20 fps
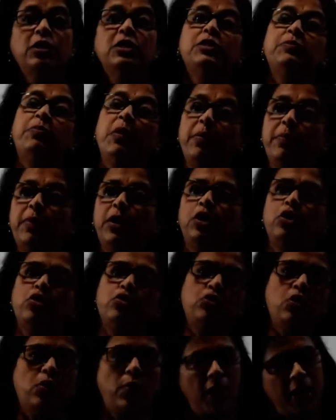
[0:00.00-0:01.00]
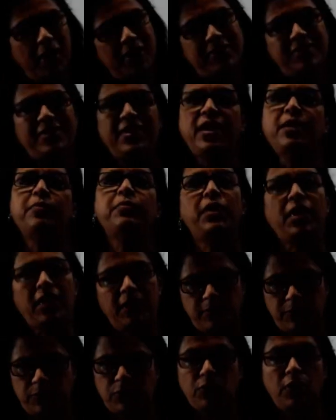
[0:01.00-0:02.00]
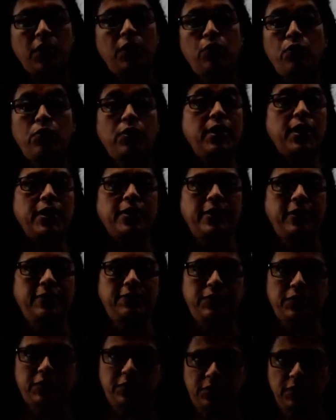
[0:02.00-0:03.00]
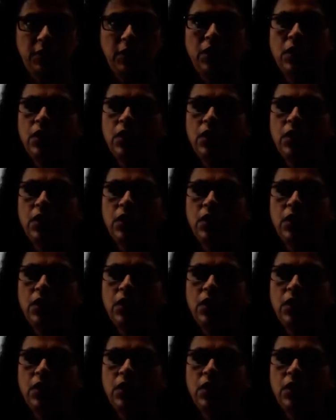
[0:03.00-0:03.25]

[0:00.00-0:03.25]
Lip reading: spermatozoa are same names. Okay, don't get confused.